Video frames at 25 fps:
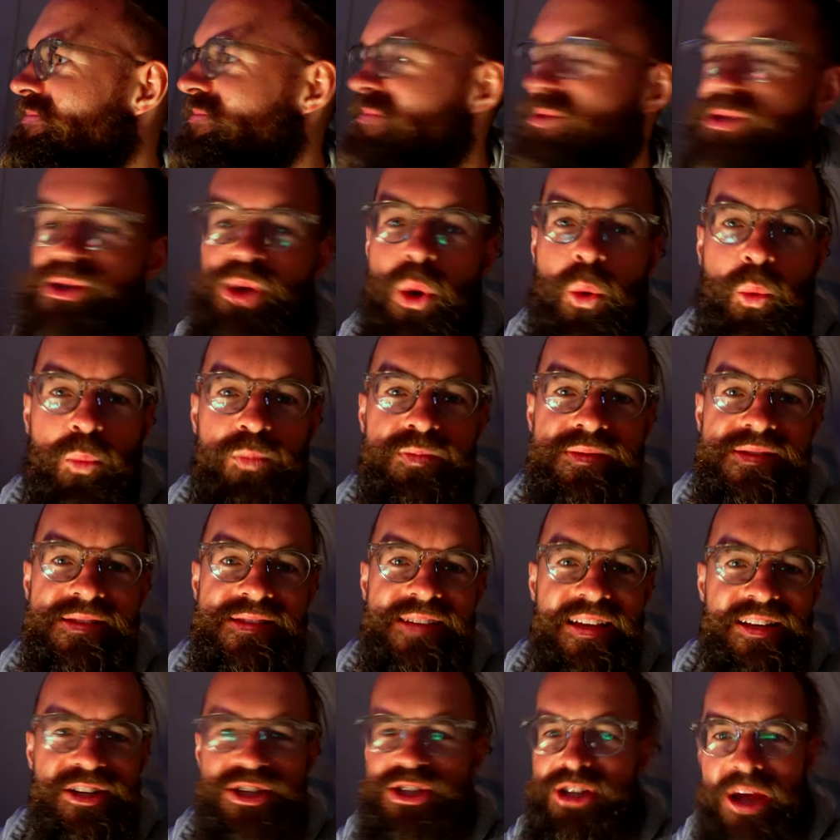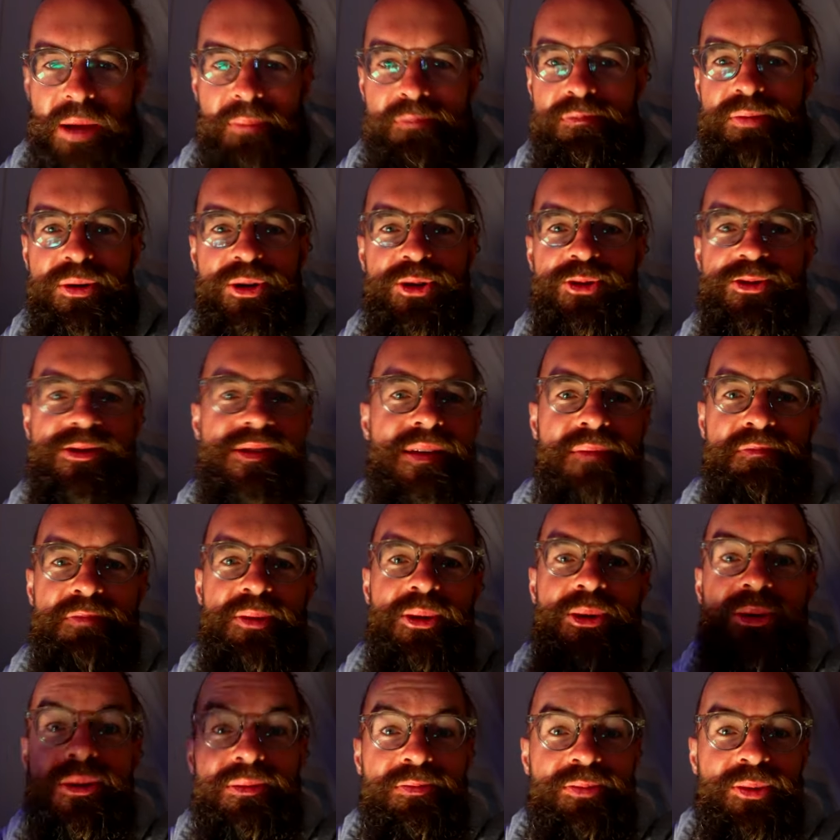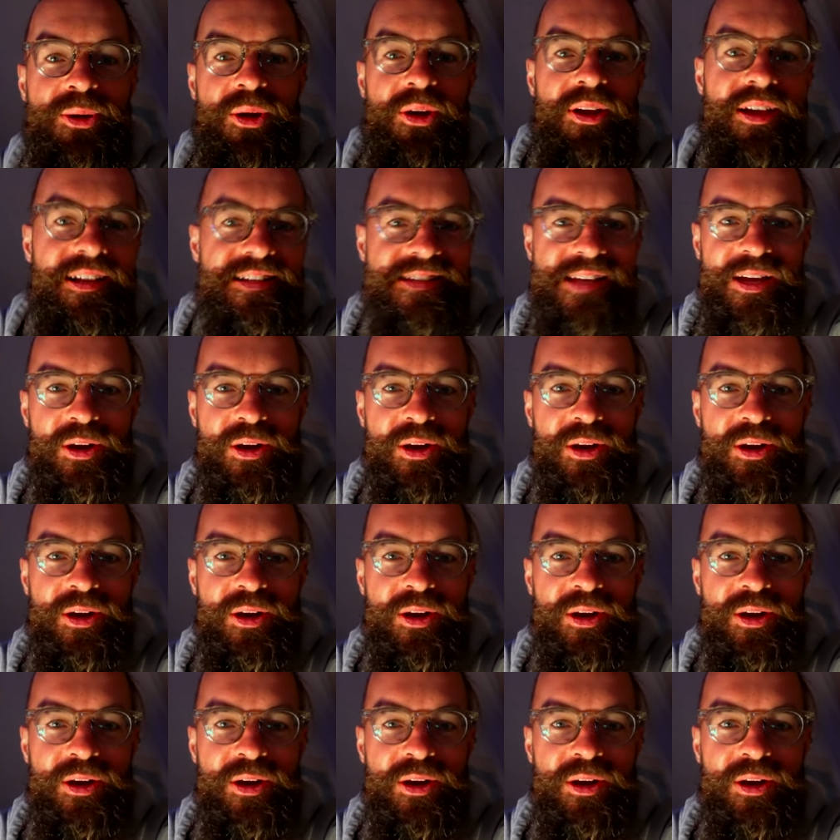soaps and shampoos and beauty products